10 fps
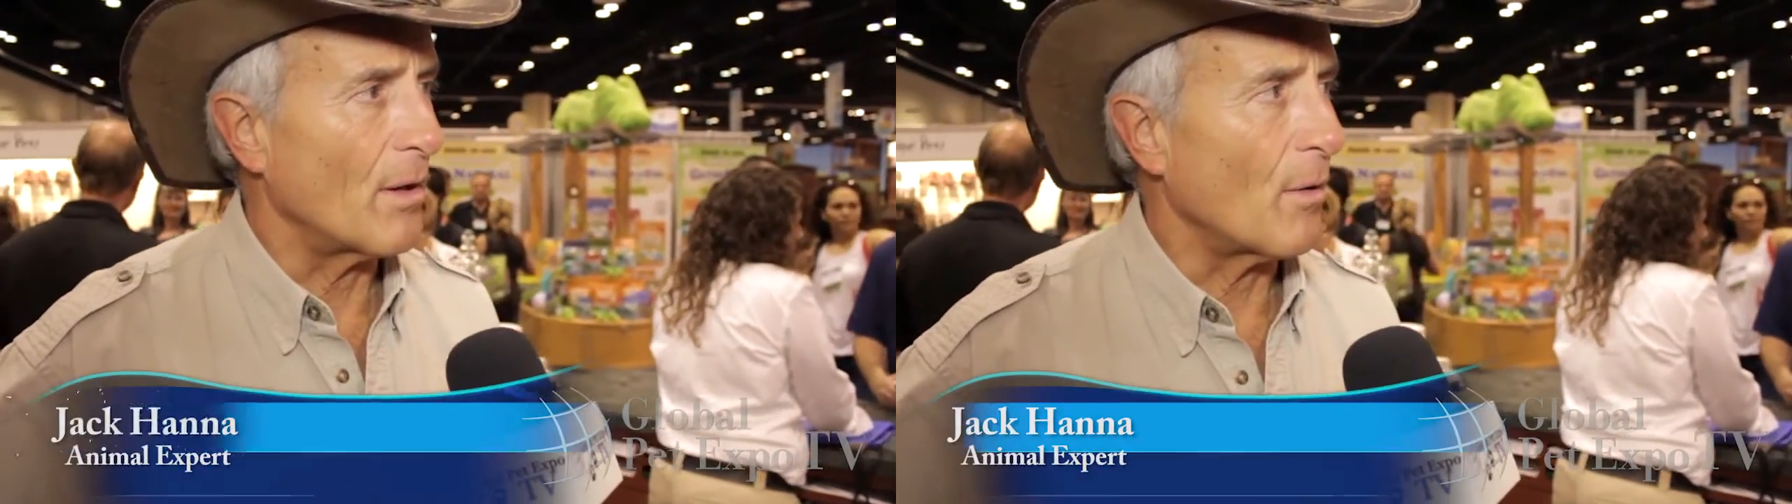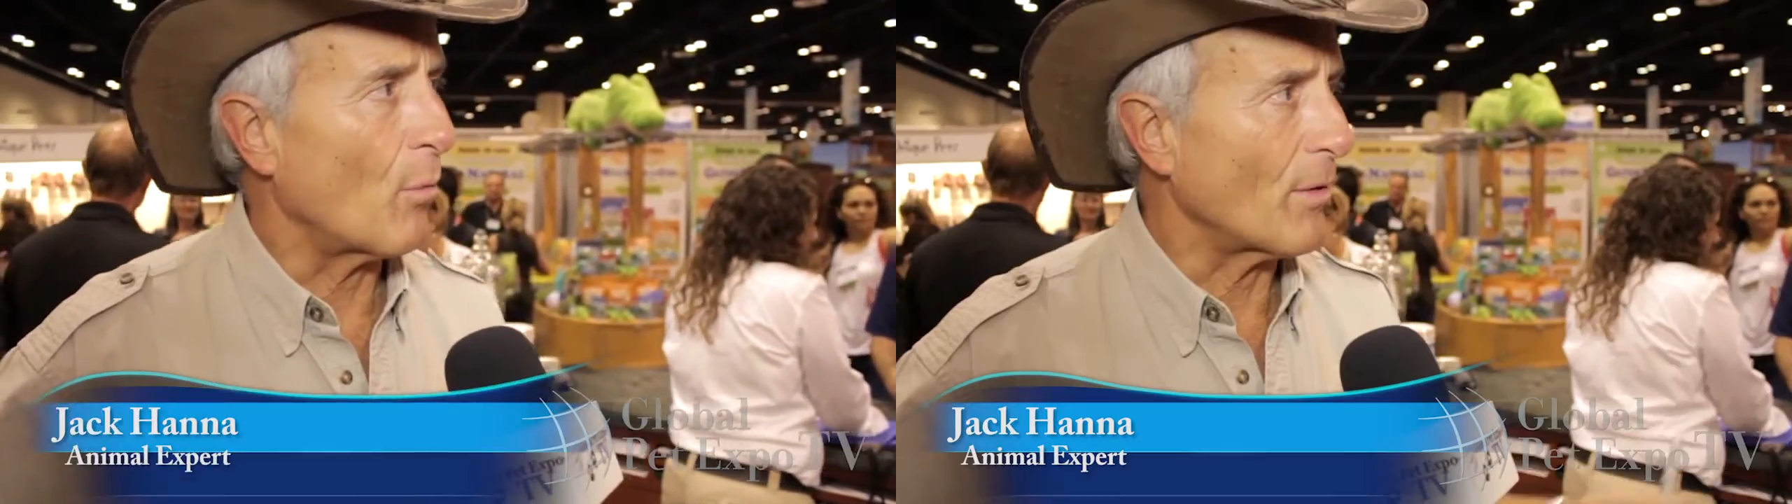
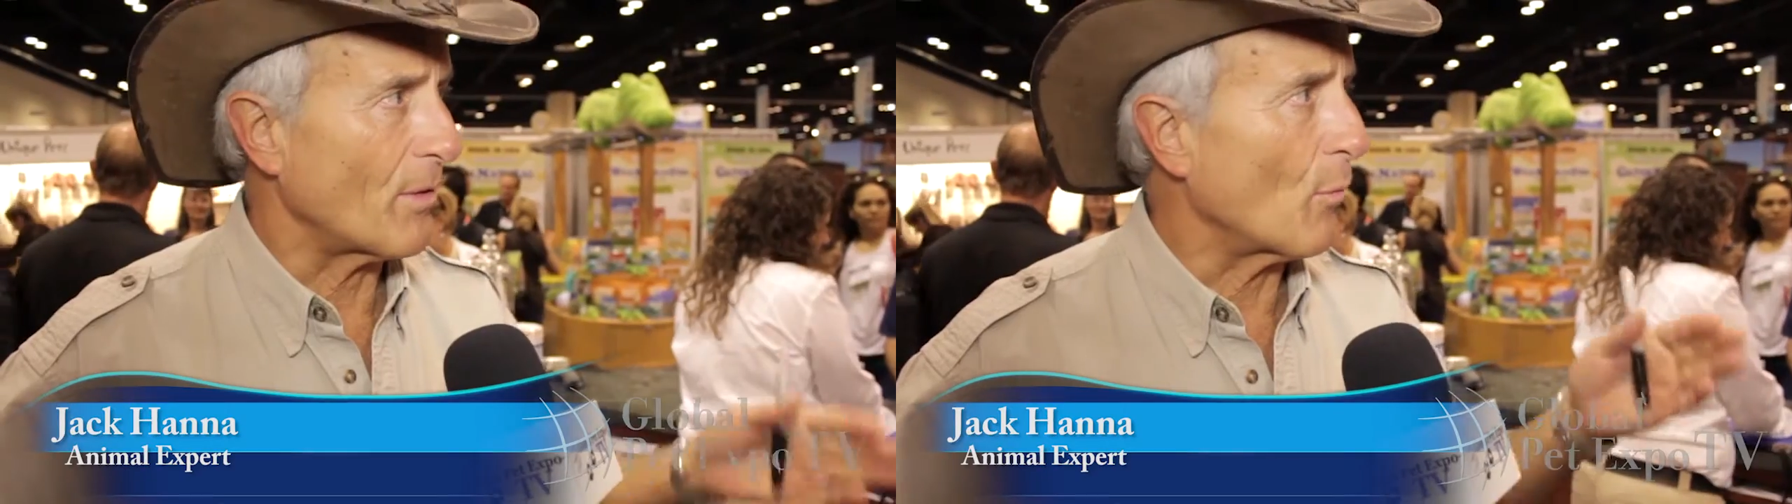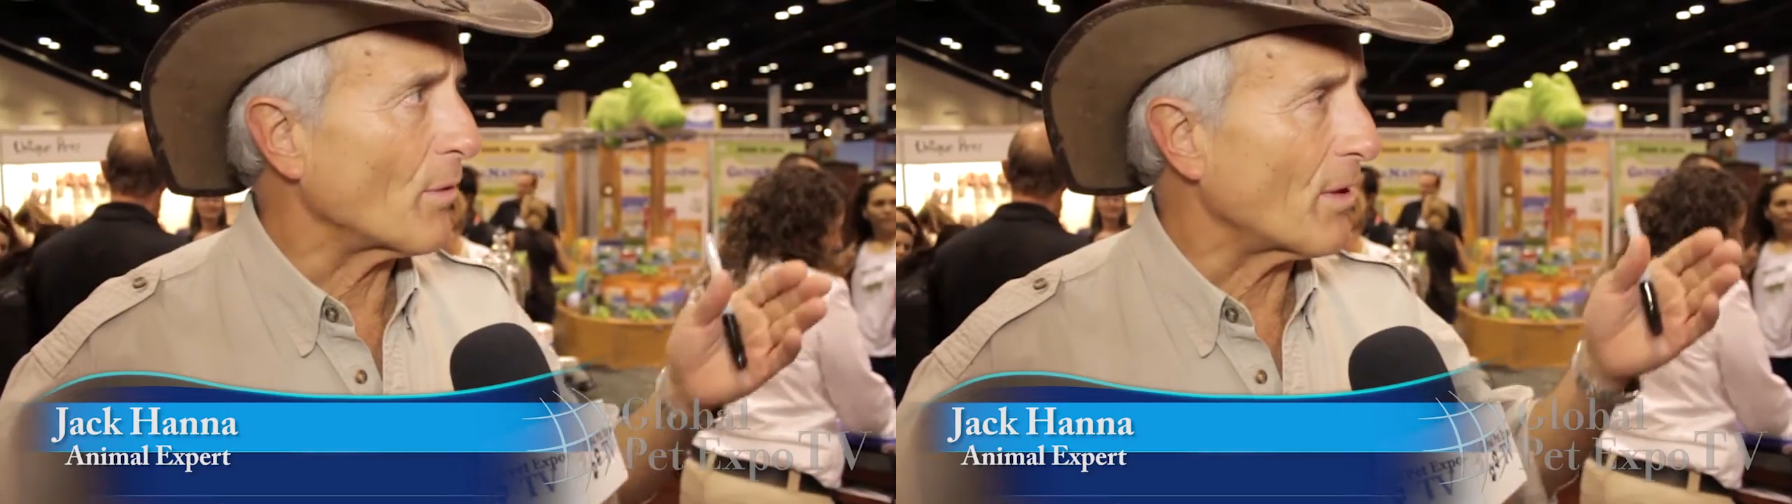
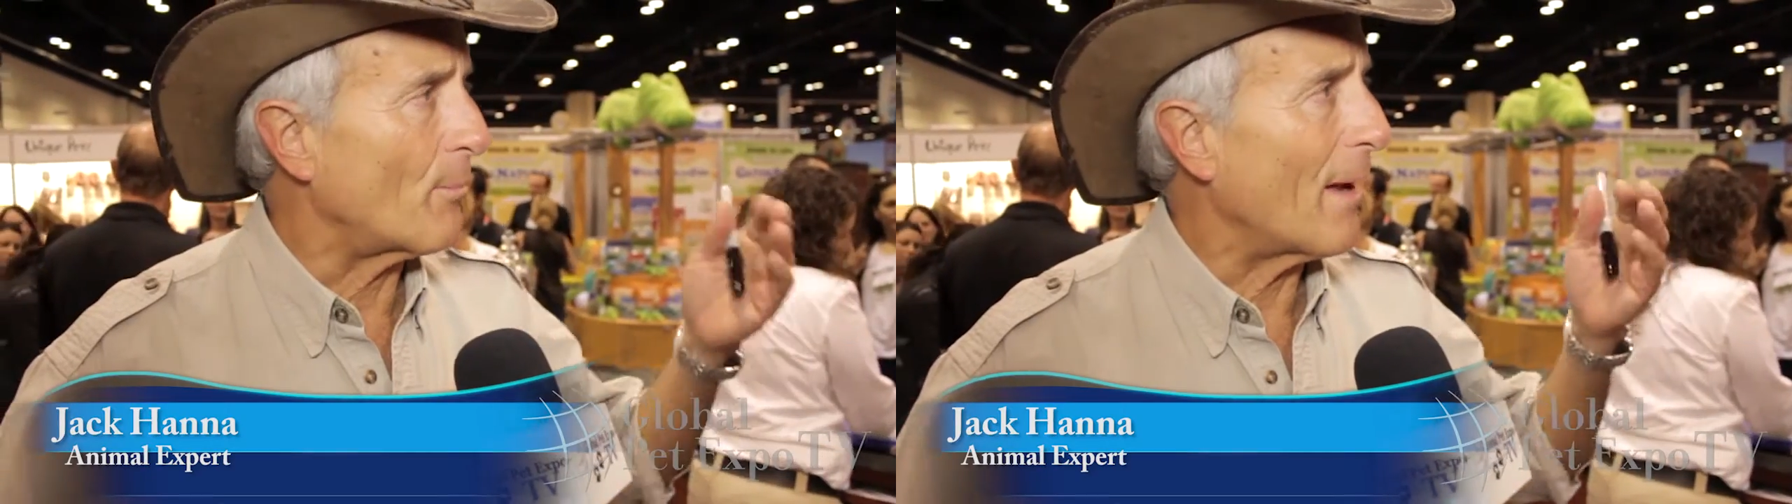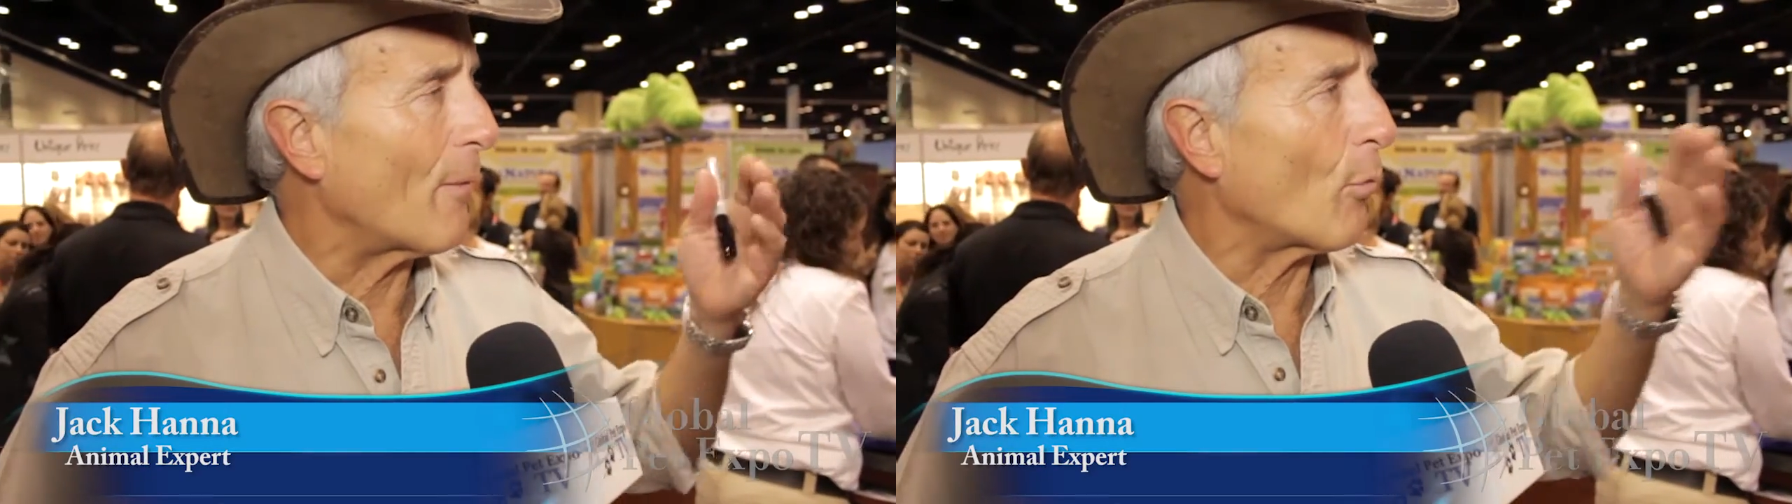What the pet